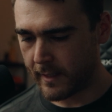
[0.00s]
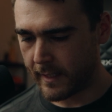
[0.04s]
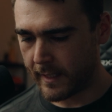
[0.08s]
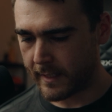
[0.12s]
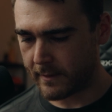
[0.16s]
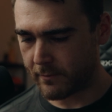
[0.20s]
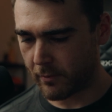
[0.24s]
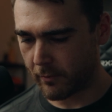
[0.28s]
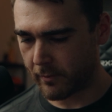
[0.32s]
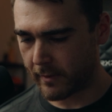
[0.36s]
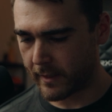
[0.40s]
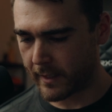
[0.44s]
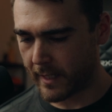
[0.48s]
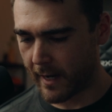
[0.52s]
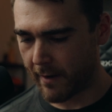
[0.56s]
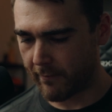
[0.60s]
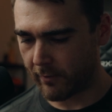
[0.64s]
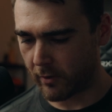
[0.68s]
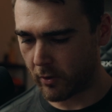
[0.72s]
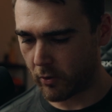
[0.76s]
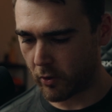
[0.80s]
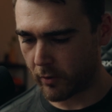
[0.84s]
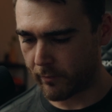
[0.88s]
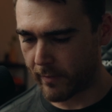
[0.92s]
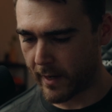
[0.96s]
He's probably going to have
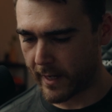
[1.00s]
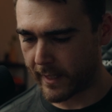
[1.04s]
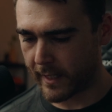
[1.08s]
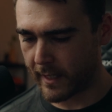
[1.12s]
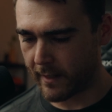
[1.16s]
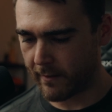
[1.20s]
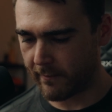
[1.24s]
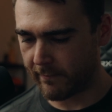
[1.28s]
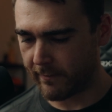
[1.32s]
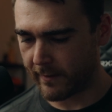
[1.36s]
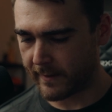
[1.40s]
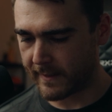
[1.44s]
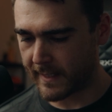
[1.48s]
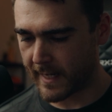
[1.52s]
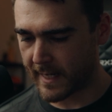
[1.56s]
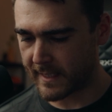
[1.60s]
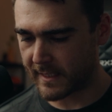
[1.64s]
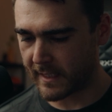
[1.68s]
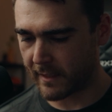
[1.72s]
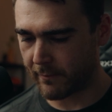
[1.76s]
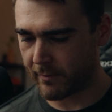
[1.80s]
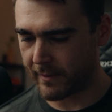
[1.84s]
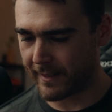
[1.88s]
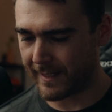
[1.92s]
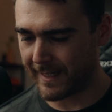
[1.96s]
a log back in,
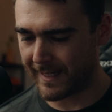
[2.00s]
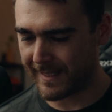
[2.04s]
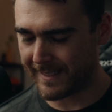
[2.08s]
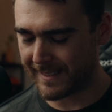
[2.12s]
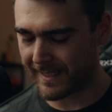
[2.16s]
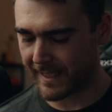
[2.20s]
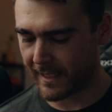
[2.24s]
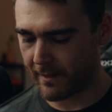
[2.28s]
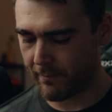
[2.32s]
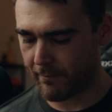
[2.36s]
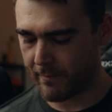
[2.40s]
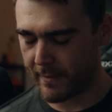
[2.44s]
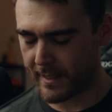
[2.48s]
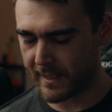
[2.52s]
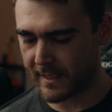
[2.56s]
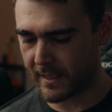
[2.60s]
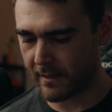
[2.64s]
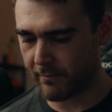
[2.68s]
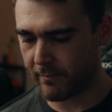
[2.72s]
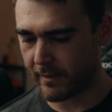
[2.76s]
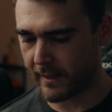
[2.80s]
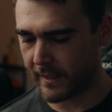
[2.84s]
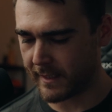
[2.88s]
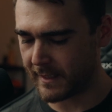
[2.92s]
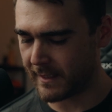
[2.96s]
fantastic, but he is going to miss
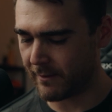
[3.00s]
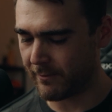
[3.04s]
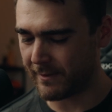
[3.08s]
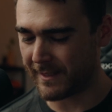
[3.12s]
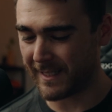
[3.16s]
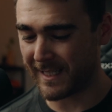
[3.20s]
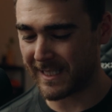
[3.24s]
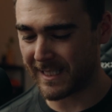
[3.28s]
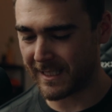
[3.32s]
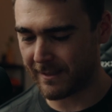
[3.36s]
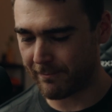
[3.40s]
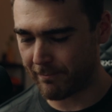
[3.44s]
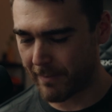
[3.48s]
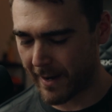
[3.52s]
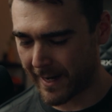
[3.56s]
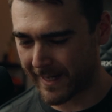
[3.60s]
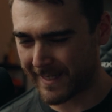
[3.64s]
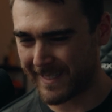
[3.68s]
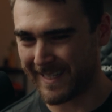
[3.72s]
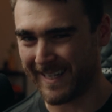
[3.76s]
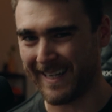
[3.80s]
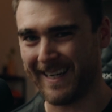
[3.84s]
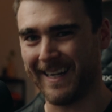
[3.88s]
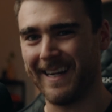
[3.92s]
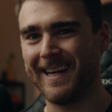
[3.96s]
it because he was
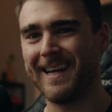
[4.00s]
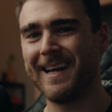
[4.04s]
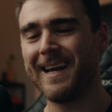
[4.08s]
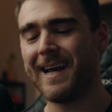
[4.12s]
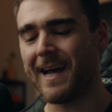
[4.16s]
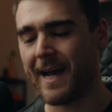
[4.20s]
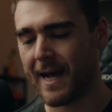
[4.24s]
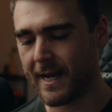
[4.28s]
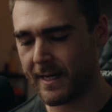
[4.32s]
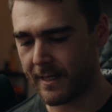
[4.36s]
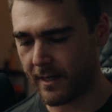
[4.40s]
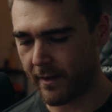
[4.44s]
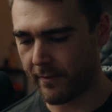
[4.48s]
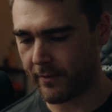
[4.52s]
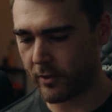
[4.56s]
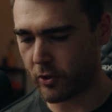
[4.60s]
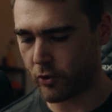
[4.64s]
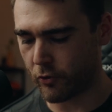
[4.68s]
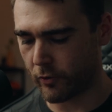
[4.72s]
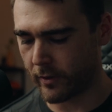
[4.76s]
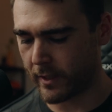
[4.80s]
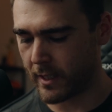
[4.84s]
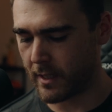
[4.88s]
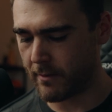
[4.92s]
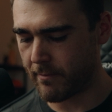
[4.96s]
expecting another
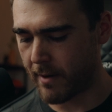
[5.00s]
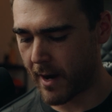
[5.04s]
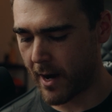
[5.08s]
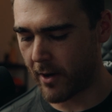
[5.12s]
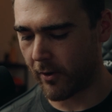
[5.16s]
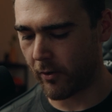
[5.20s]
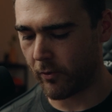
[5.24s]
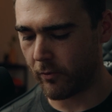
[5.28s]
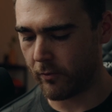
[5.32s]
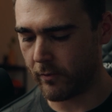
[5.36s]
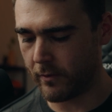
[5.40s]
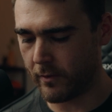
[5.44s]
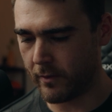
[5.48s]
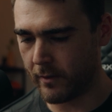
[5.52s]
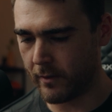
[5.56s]
tricky barrel.